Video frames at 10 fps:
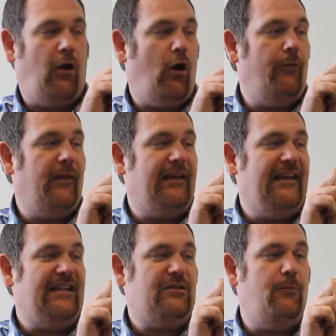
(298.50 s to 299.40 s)
on the
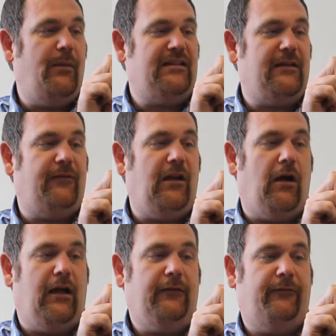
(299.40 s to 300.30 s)
little bit of
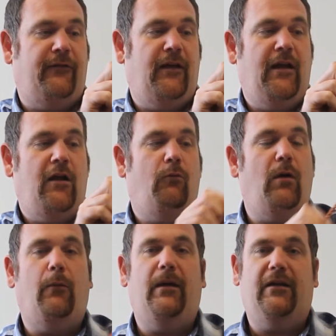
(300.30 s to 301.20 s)
life
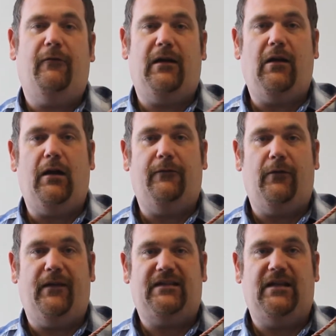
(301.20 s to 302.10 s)
where we are alive
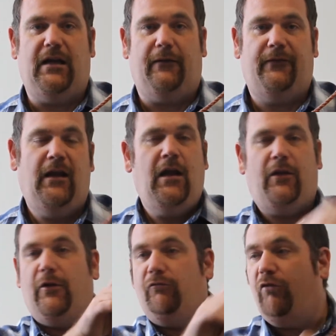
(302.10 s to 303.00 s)
on this earth.
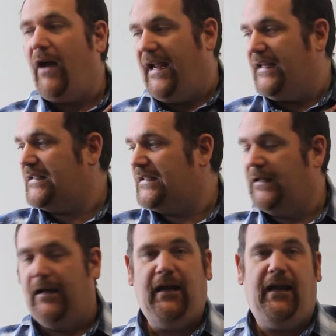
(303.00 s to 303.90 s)
The rest